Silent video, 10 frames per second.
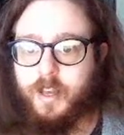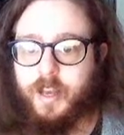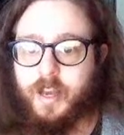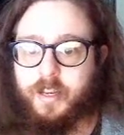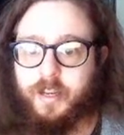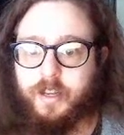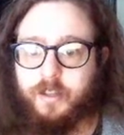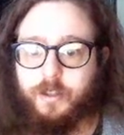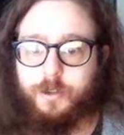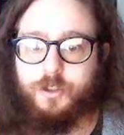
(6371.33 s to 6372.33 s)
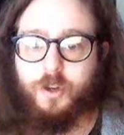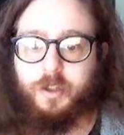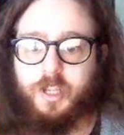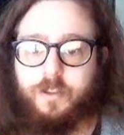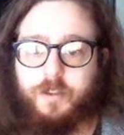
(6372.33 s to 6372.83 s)
and it includes
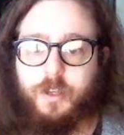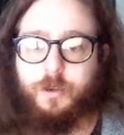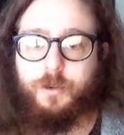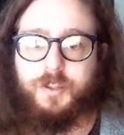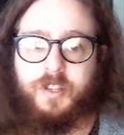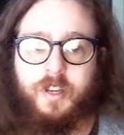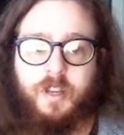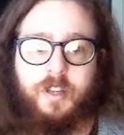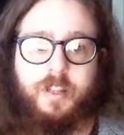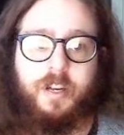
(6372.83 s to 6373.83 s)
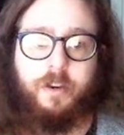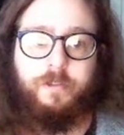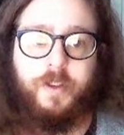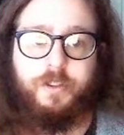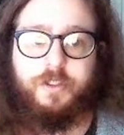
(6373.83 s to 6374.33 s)
only views that are
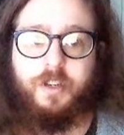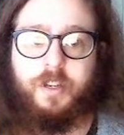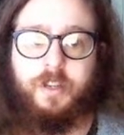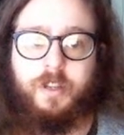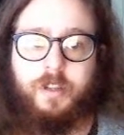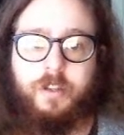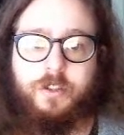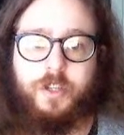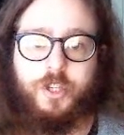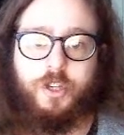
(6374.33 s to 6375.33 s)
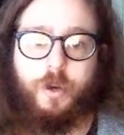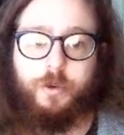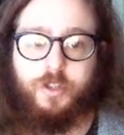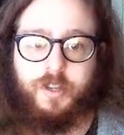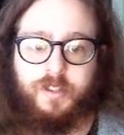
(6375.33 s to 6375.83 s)
filtered to show
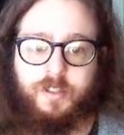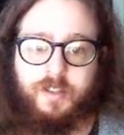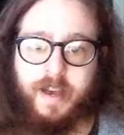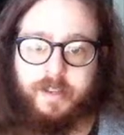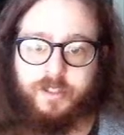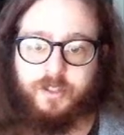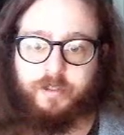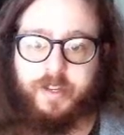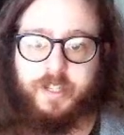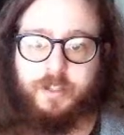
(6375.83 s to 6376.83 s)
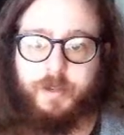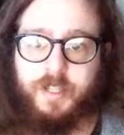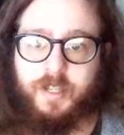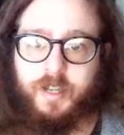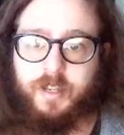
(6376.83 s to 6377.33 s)
just tasks ready to be
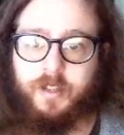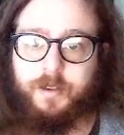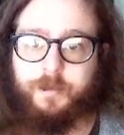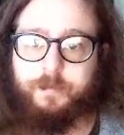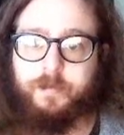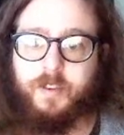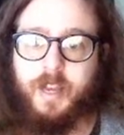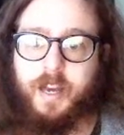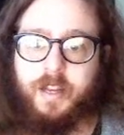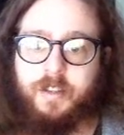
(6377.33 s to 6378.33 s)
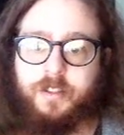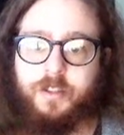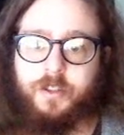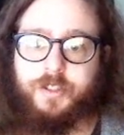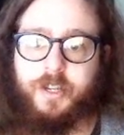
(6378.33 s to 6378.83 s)
done. And
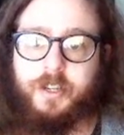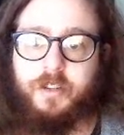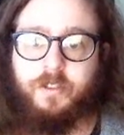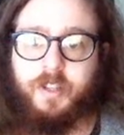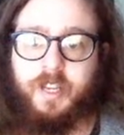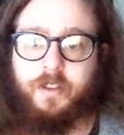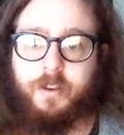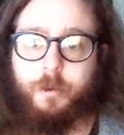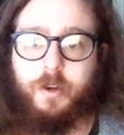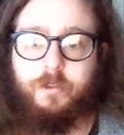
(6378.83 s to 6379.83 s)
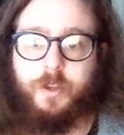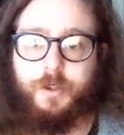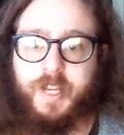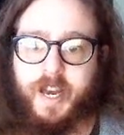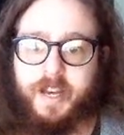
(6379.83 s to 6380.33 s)
alternatively, if I want to view
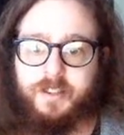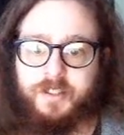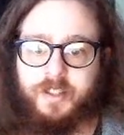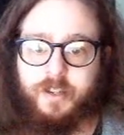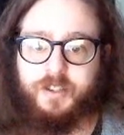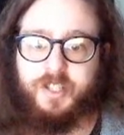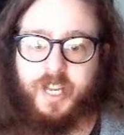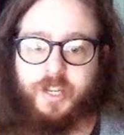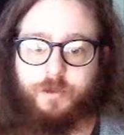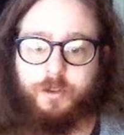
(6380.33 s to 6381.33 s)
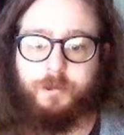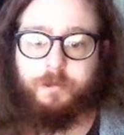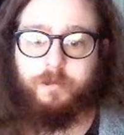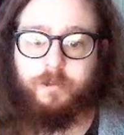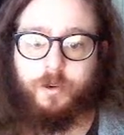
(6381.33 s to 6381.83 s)
tasks that are scheduled
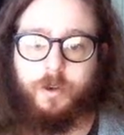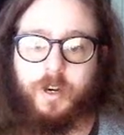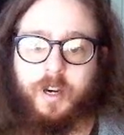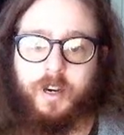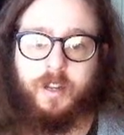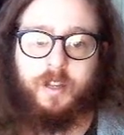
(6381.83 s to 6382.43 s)
for,